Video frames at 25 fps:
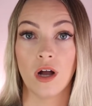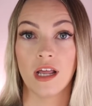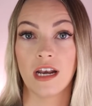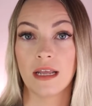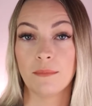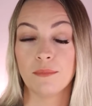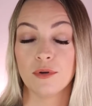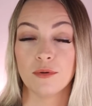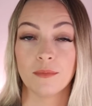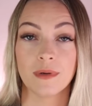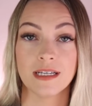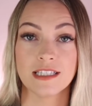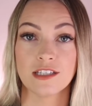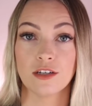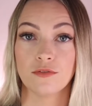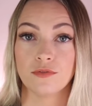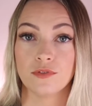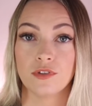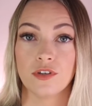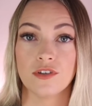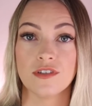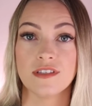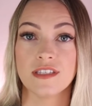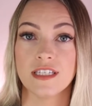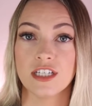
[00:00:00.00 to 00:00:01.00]
and I put myself
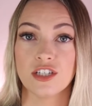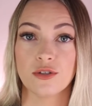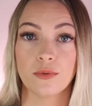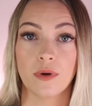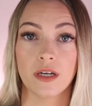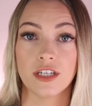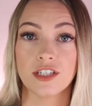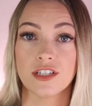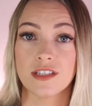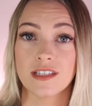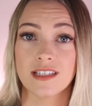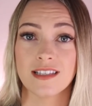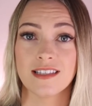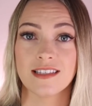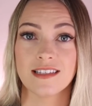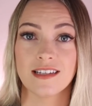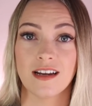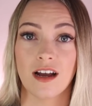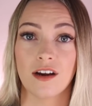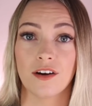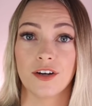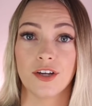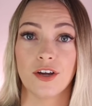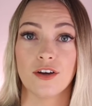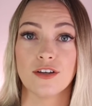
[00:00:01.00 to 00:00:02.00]
in those situations and
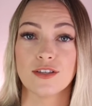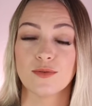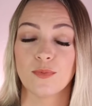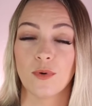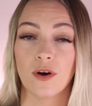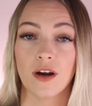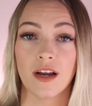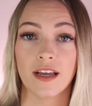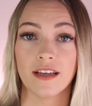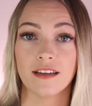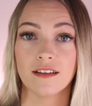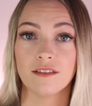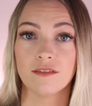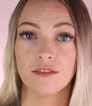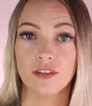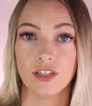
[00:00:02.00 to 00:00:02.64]
scenarios where I,